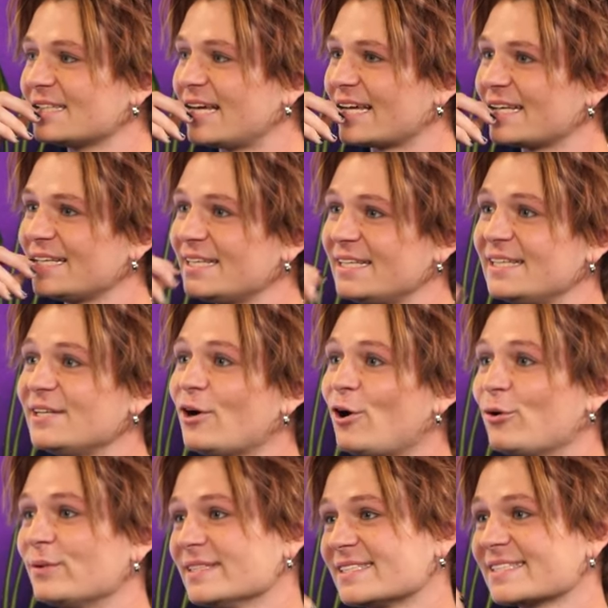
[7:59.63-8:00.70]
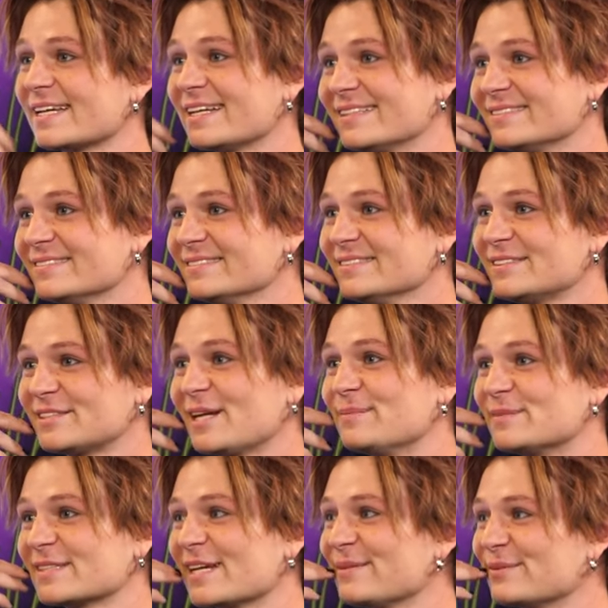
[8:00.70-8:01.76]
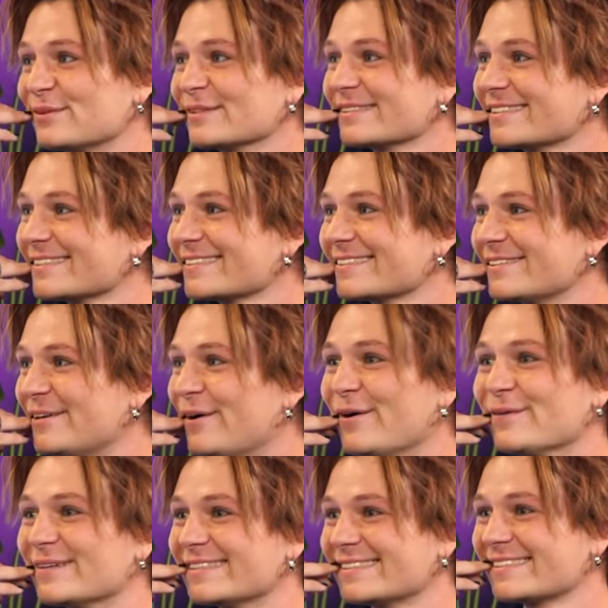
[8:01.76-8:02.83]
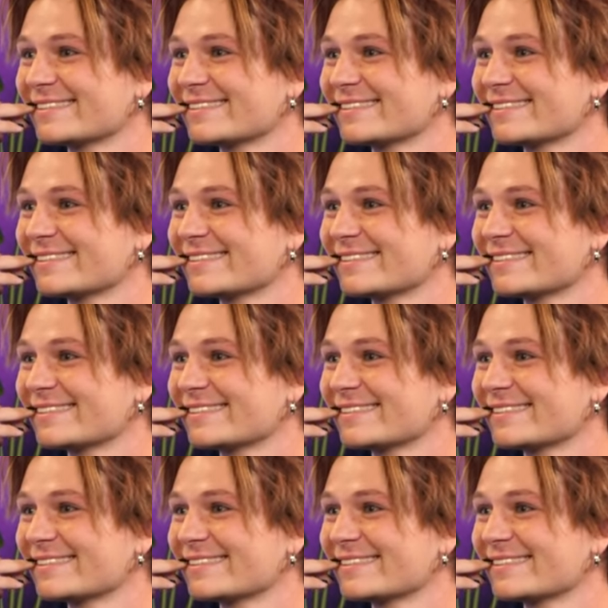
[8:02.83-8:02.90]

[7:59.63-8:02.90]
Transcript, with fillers: Like, he always skated shaped skateboards. Always.